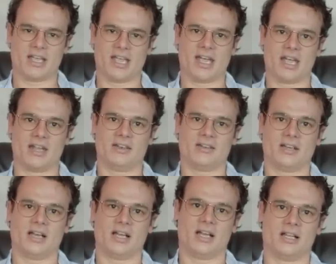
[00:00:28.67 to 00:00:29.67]
and
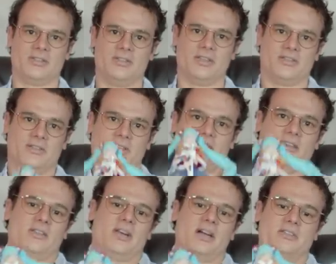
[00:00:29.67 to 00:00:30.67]
this
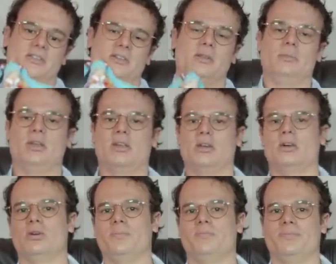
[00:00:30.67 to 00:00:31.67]
is Hatsune
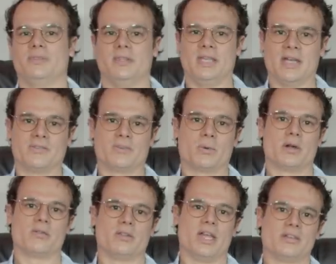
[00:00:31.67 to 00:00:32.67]
Miku. Yes, we're in
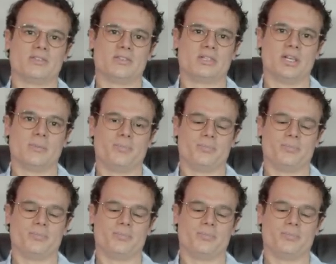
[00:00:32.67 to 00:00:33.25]
a relationship.